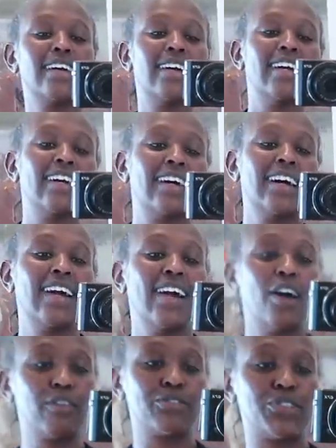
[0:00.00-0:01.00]
8th
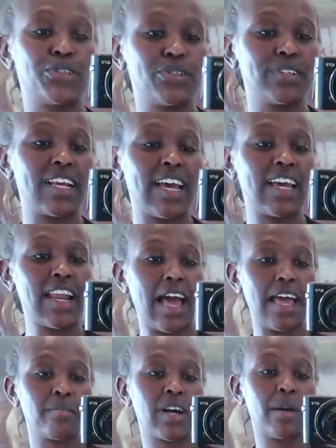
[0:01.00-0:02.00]
of June. And
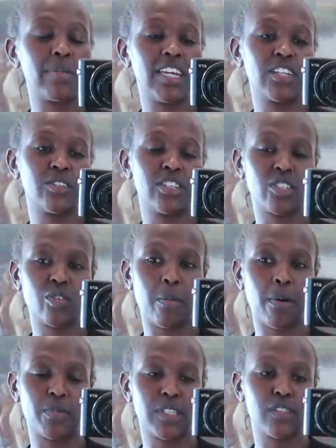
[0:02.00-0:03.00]
I am coming here to just
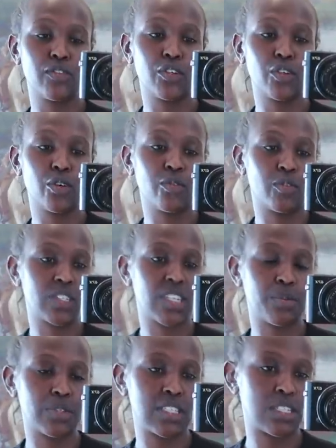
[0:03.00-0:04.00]
wrap up this video of what
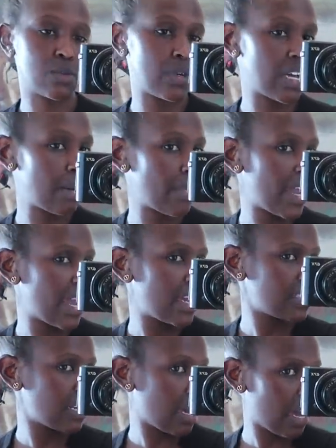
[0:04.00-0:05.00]
I wore this week. My hair
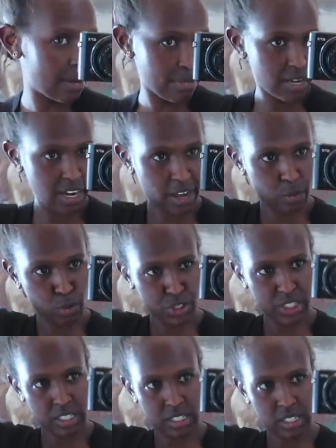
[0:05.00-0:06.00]
is in a high bun. I
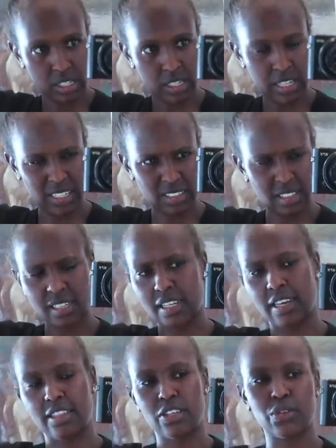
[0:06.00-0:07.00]
washed it
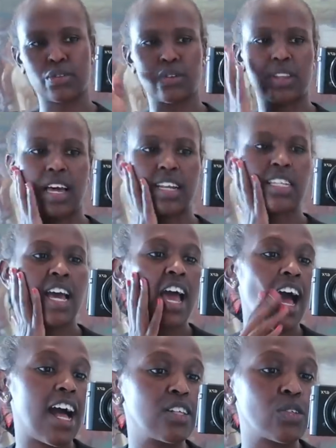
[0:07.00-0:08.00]
yesterday. I think you saw that.
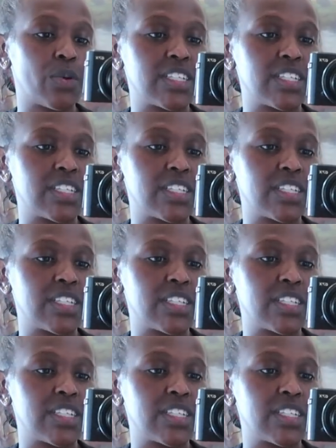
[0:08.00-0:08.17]
I also